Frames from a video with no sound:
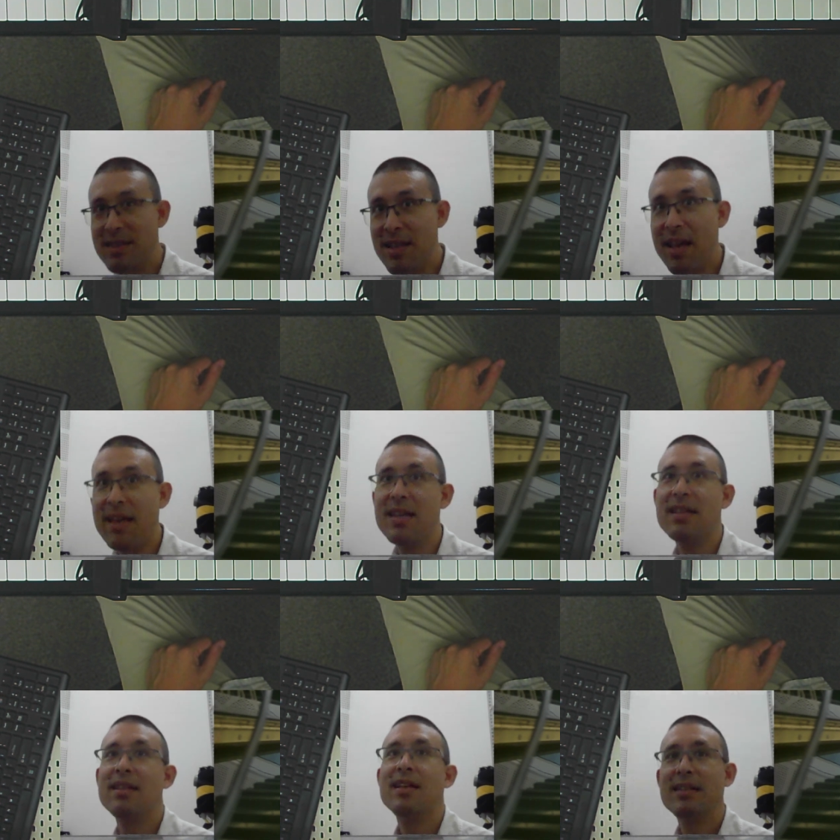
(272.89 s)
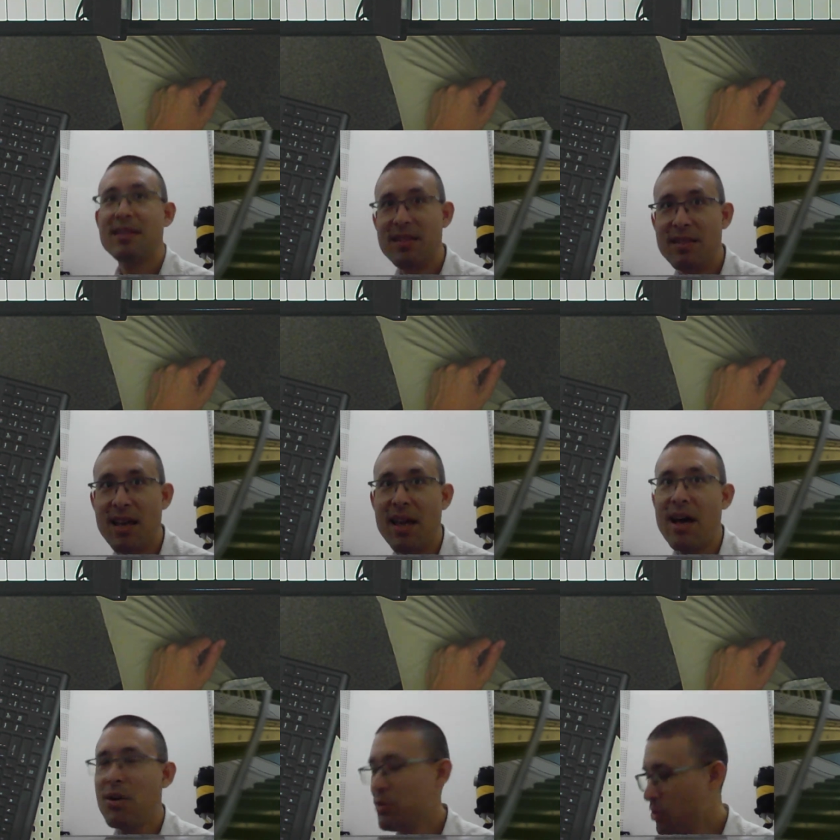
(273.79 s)
Day in, day
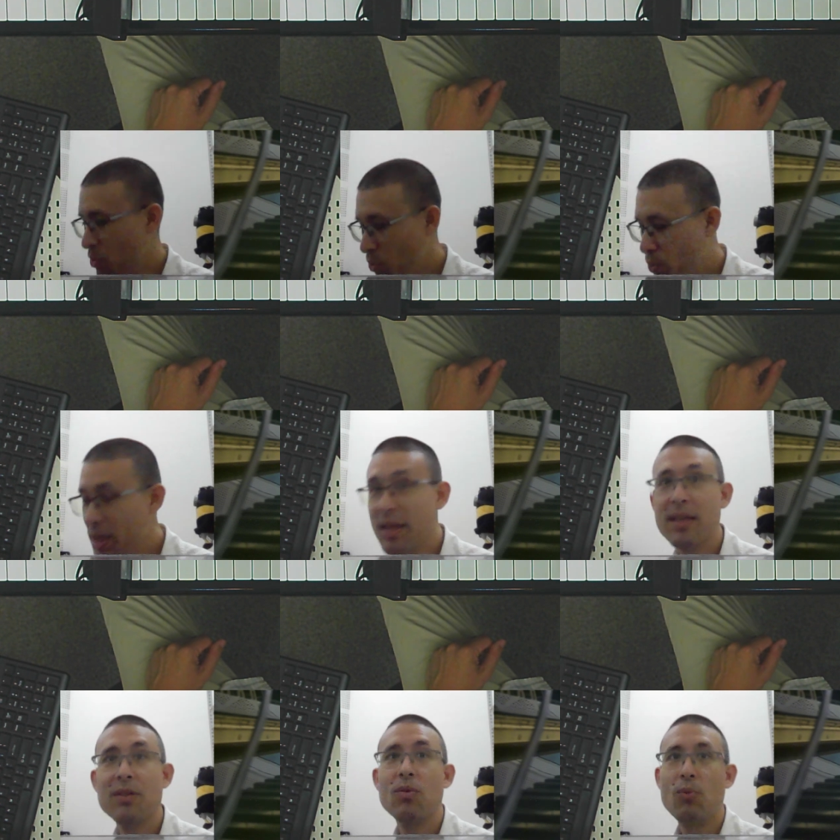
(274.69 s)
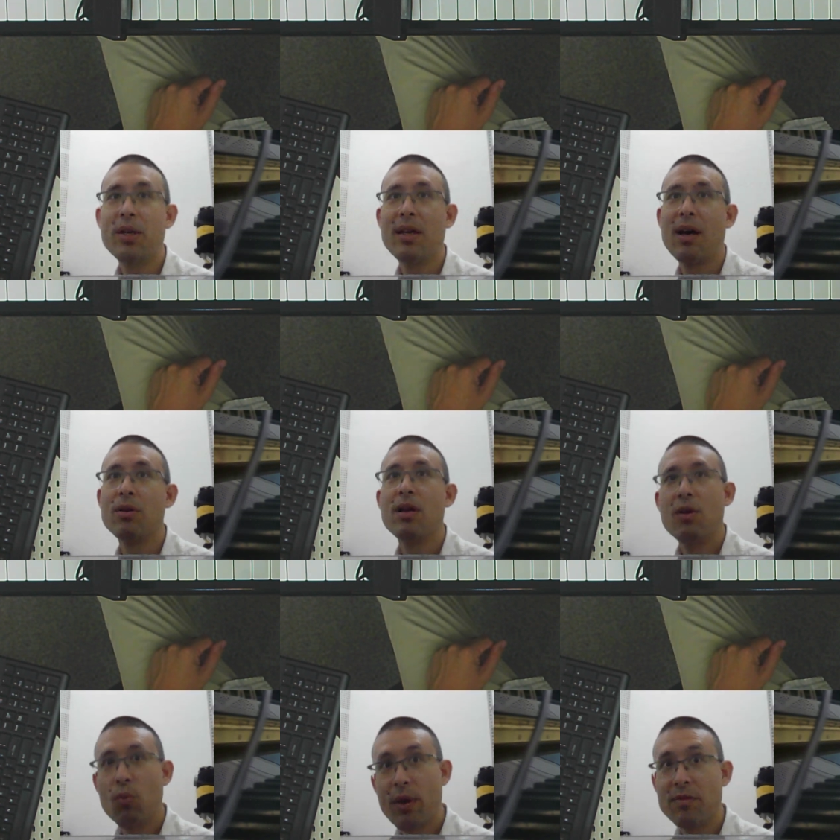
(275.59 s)
out, week in, week out.
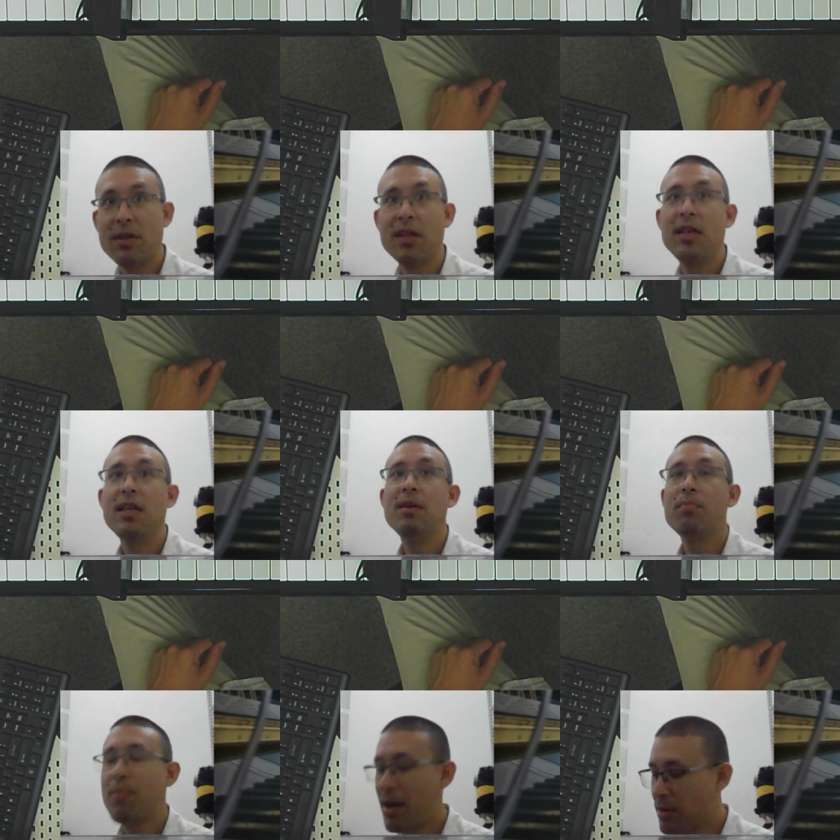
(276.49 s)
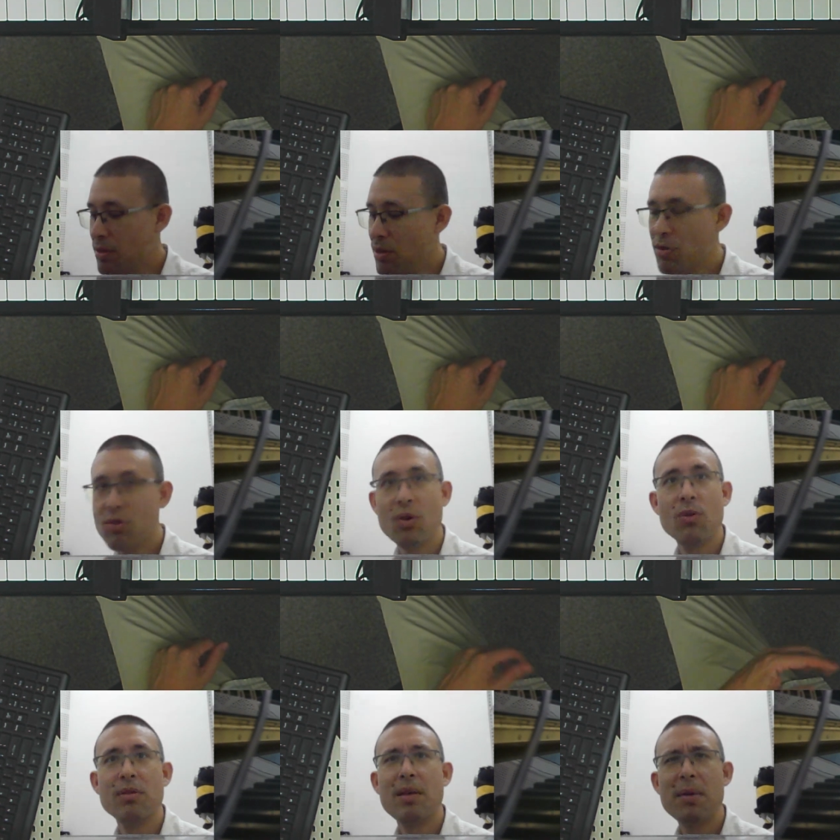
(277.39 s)
We have to keep practicing
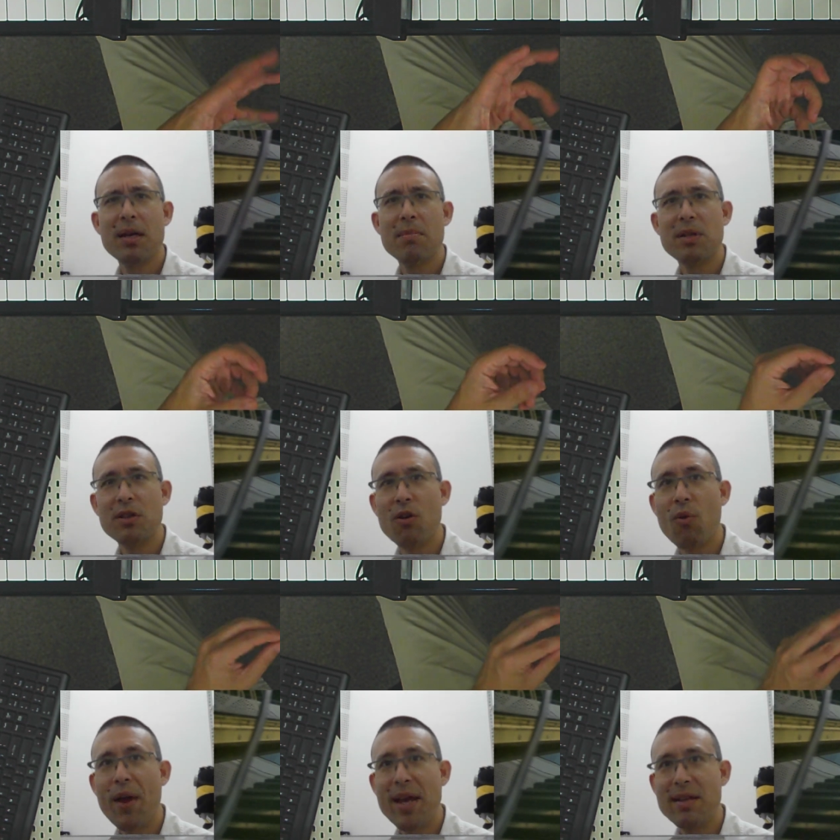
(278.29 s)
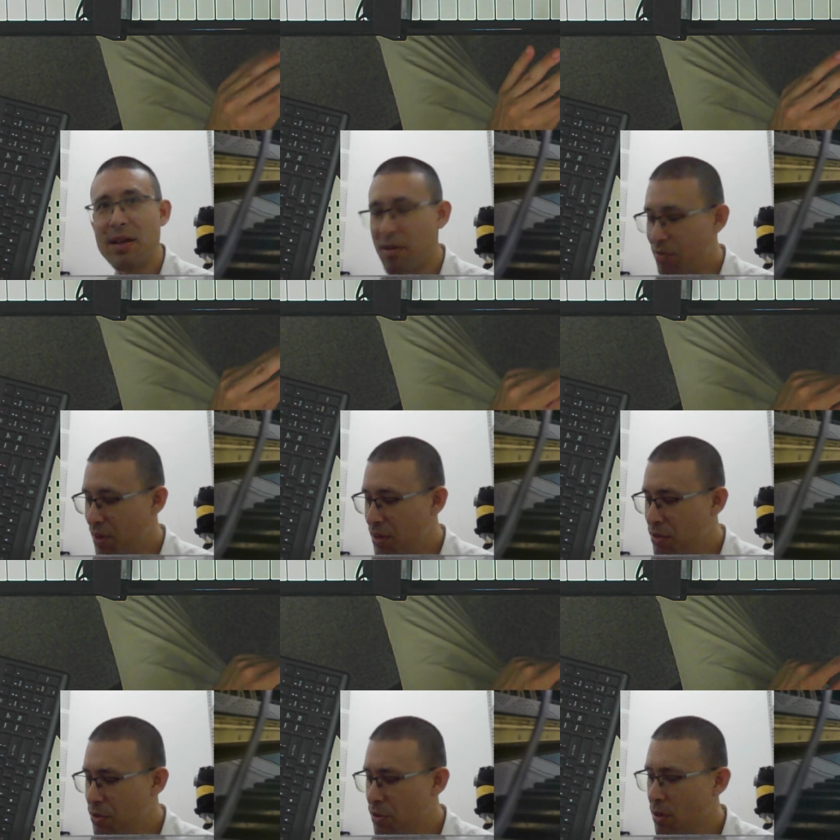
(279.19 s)
so they become ingrained in our fingers.